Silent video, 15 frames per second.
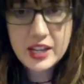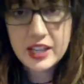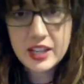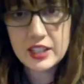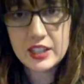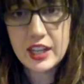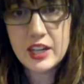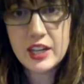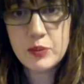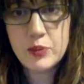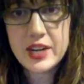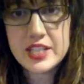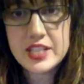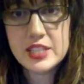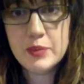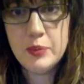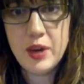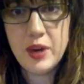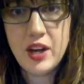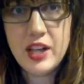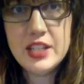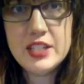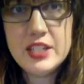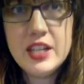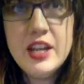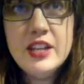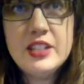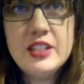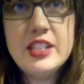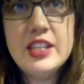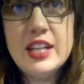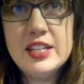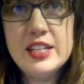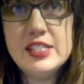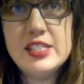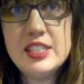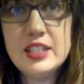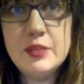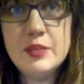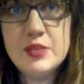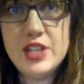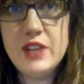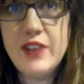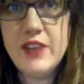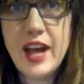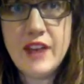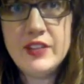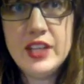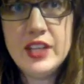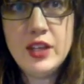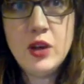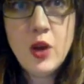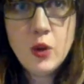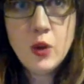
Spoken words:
and it kind of breaks the bond that he had seen himself having